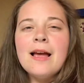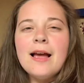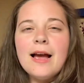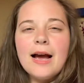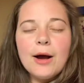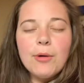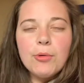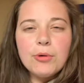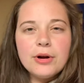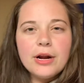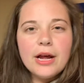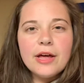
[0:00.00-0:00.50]

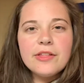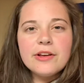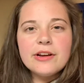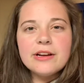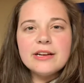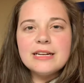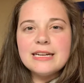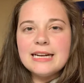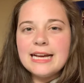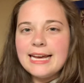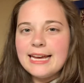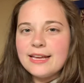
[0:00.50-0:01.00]
wonder how they're
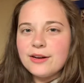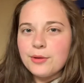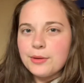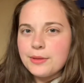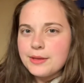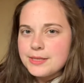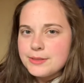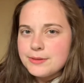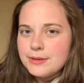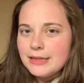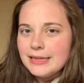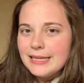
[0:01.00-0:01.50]
going to handle
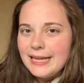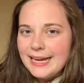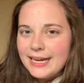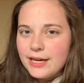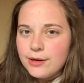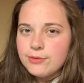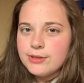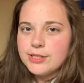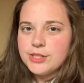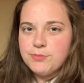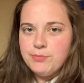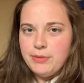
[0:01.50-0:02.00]
this
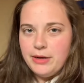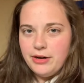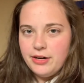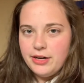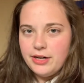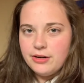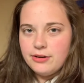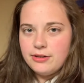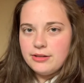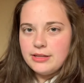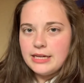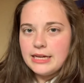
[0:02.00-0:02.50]
language
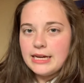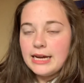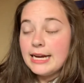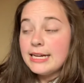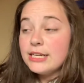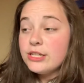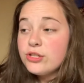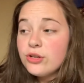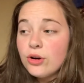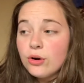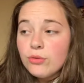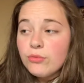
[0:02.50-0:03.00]
barrier thing. I
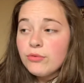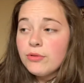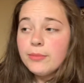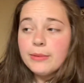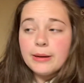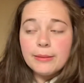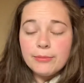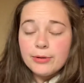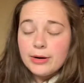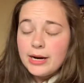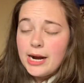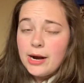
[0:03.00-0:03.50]
don't
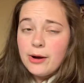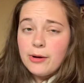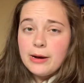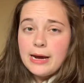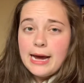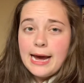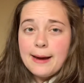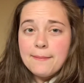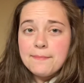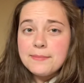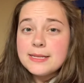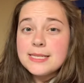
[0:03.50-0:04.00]
remember how it
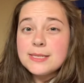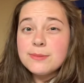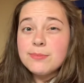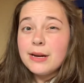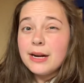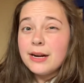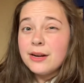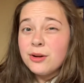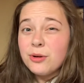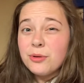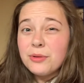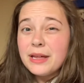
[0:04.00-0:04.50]
happens, but
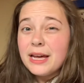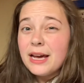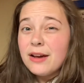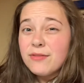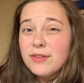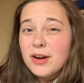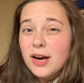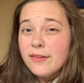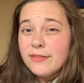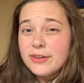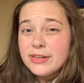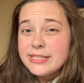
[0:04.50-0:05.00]
I know they have
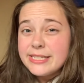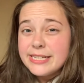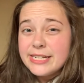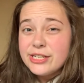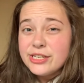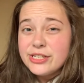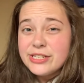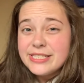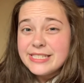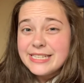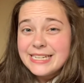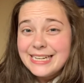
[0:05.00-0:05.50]

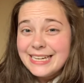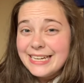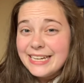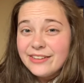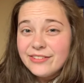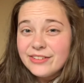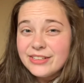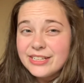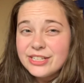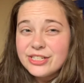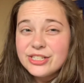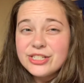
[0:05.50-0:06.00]
conversations in
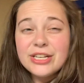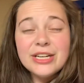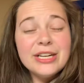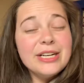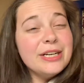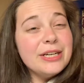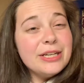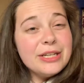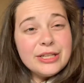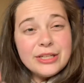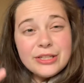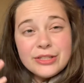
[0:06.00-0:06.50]
English.
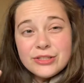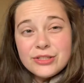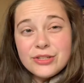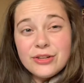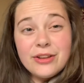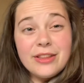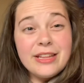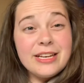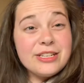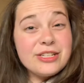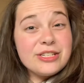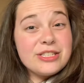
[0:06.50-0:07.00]
So do
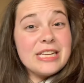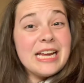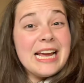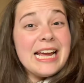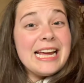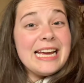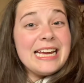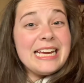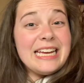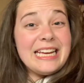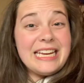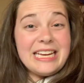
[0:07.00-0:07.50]
they just
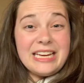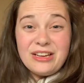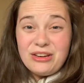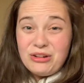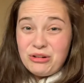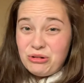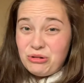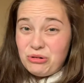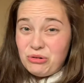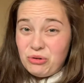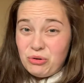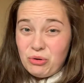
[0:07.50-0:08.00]

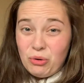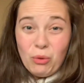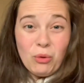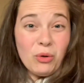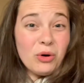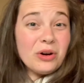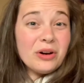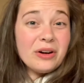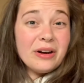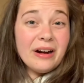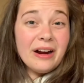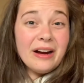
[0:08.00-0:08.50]

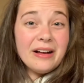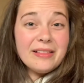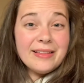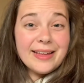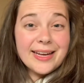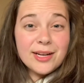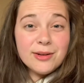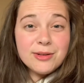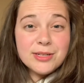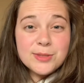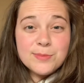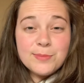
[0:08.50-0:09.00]
ignore a
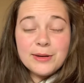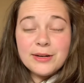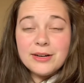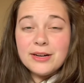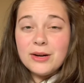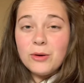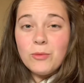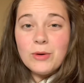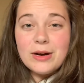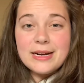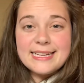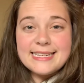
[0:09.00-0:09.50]
language barrier?
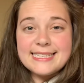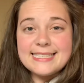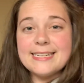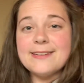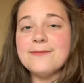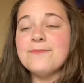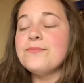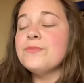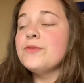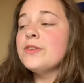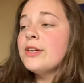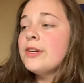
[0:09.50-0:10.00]
What is it?
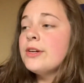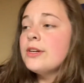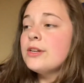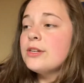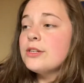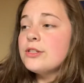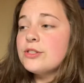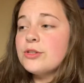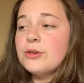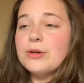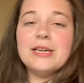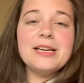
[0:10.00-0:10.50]

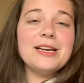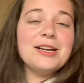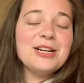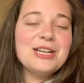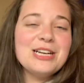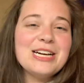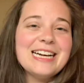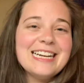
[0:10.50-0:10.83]
So here,